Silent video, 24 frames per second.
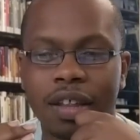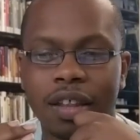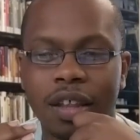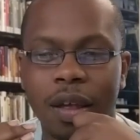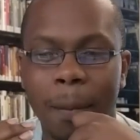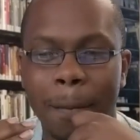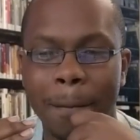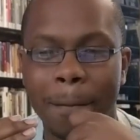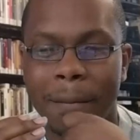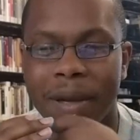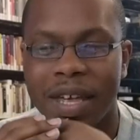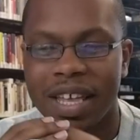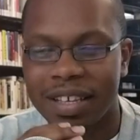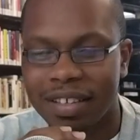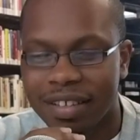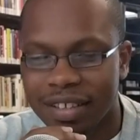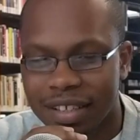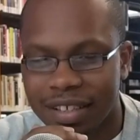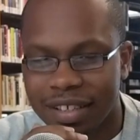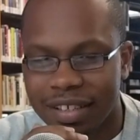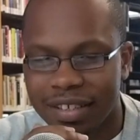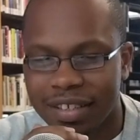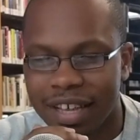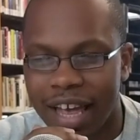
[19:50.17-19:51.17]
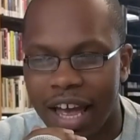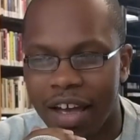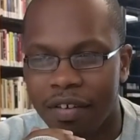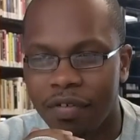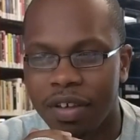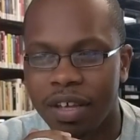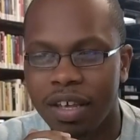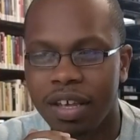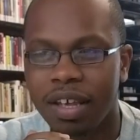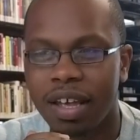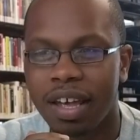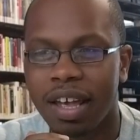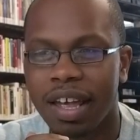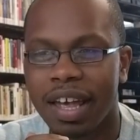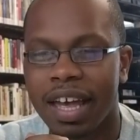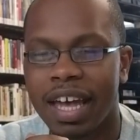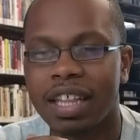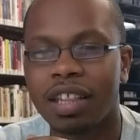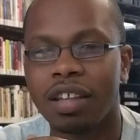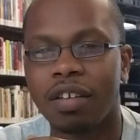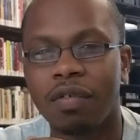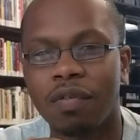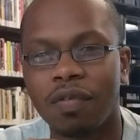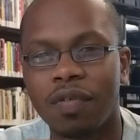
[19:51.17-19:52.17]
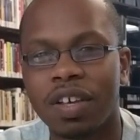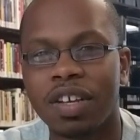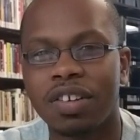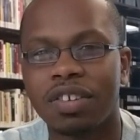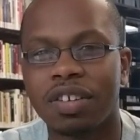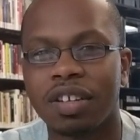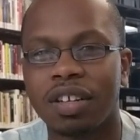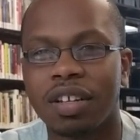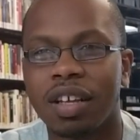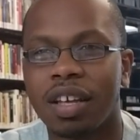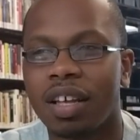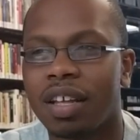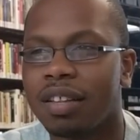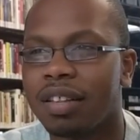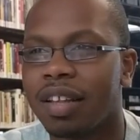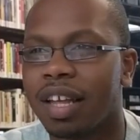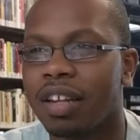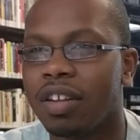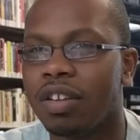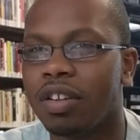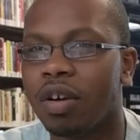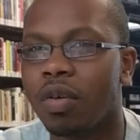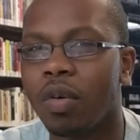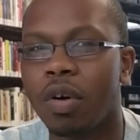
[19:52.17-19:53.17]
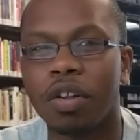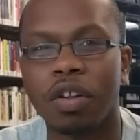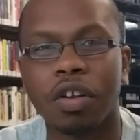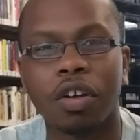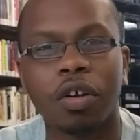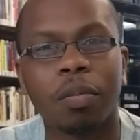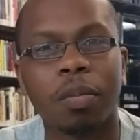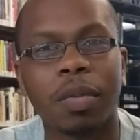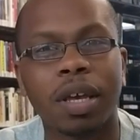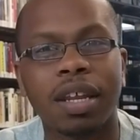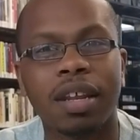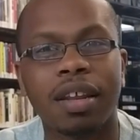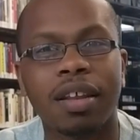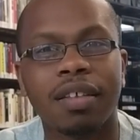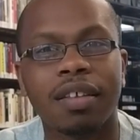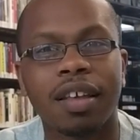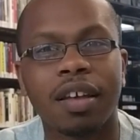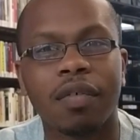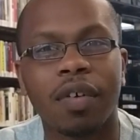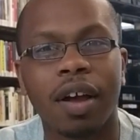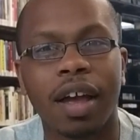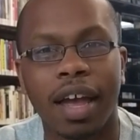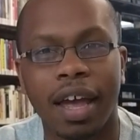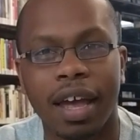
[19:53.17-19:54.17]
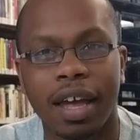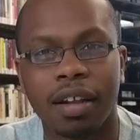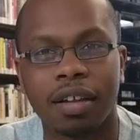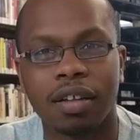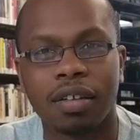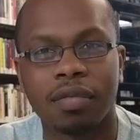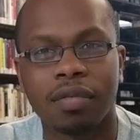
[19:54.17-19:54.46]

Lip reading: the business savvy, and the vision that no other comedians ever had.